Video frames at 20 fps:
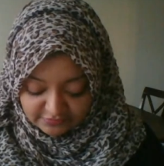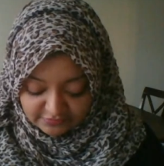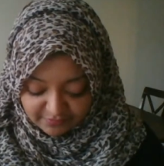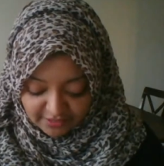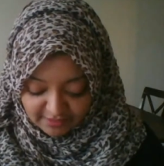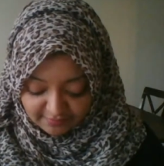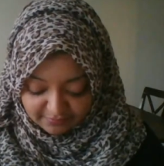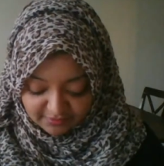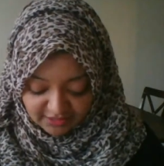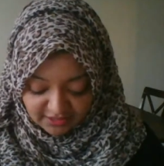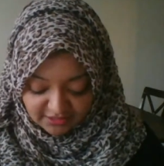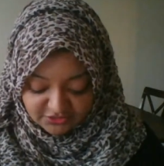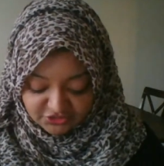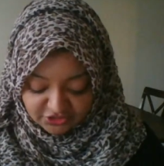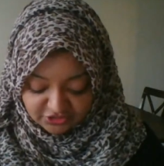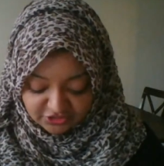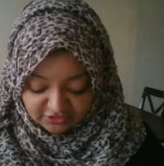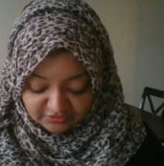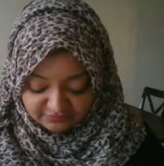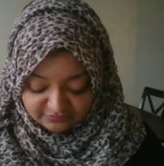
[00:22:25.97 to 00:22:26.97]
of pop
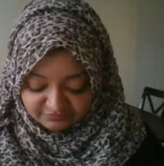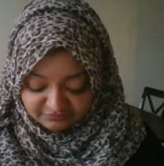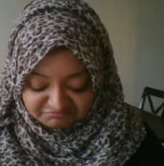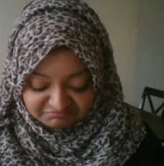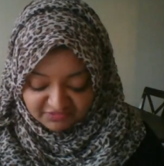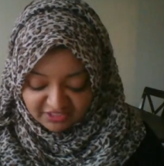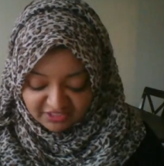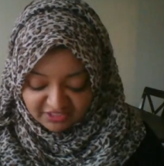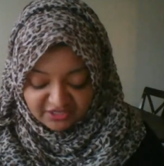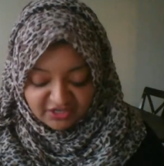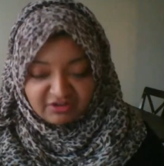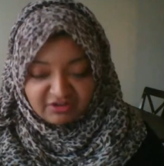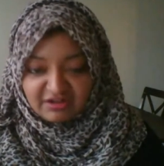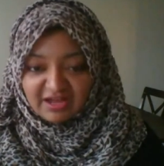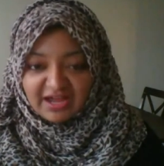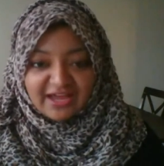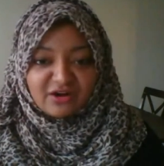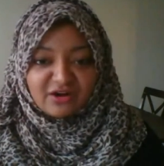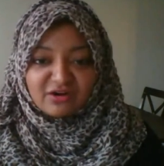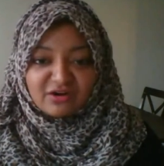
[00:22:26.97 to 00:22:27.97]
culture,
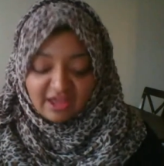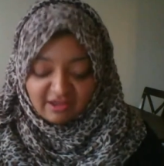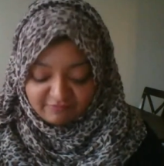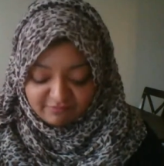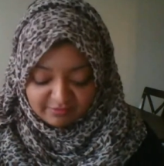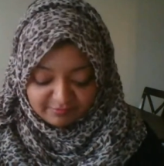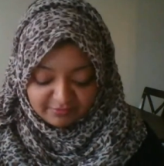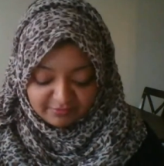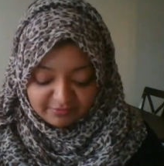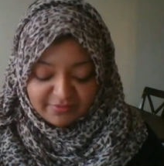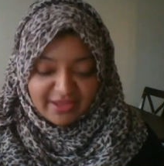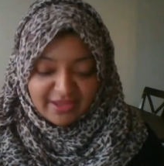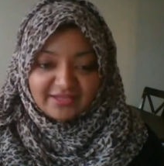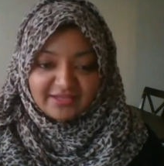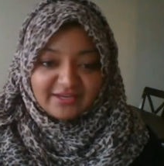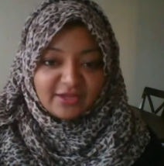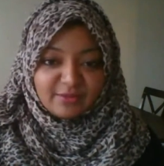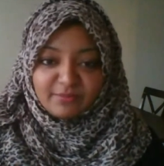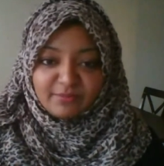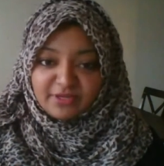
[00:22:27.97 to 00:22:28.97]
I don't have people banging
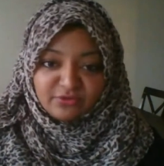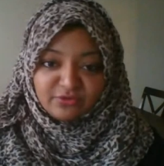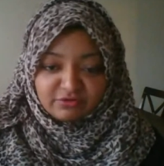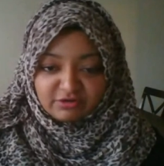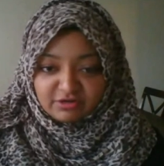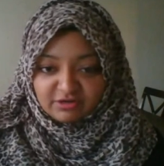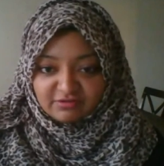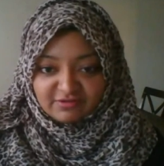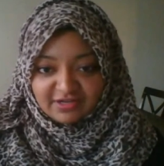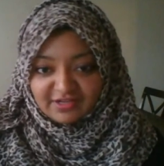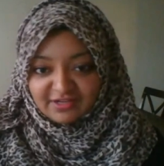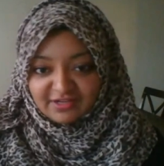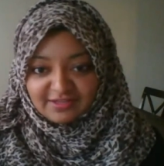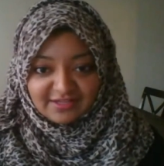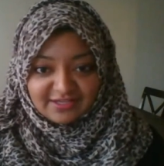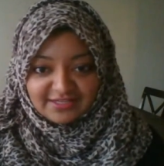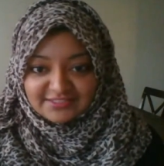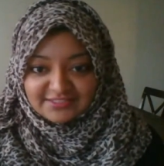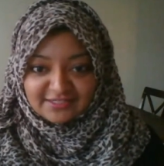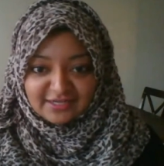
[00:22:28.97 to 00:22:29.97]
down my door, right?
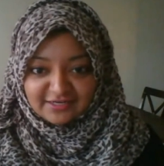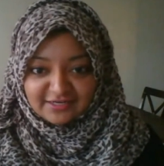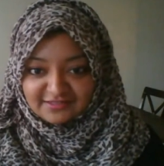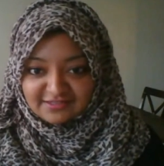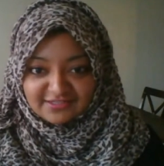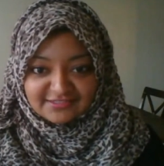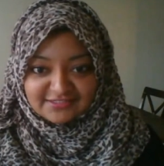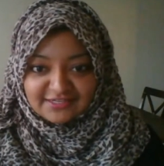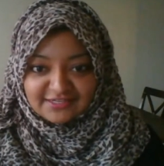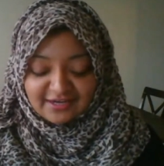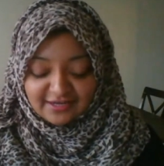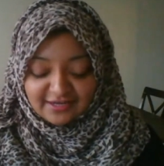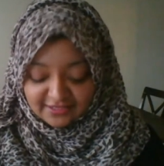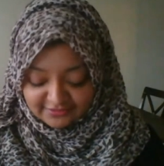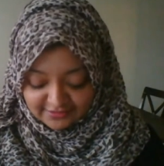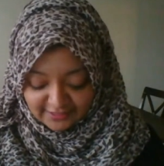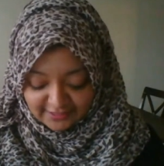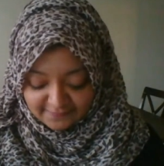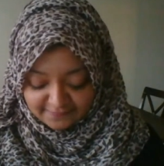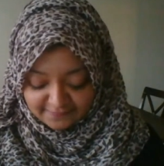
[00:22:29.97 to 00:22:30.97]
Like it's not like
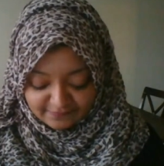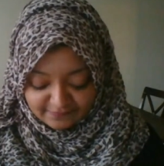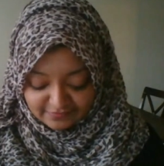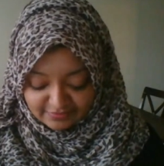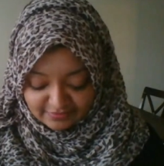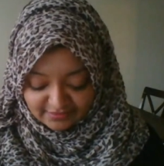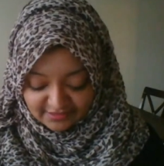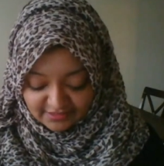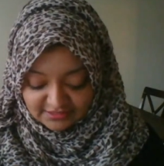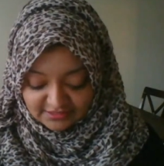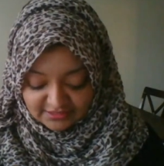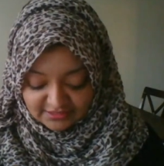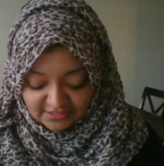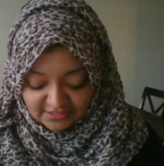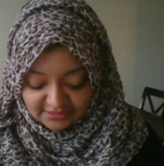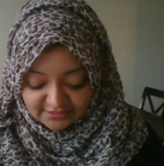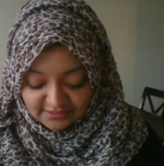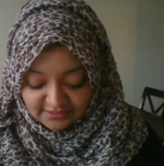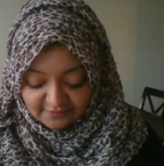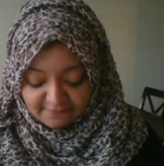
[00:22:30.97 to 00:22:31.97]
that. It's not
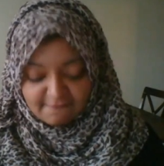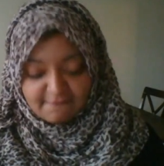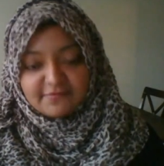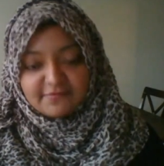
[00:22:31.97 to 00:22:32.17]
like that.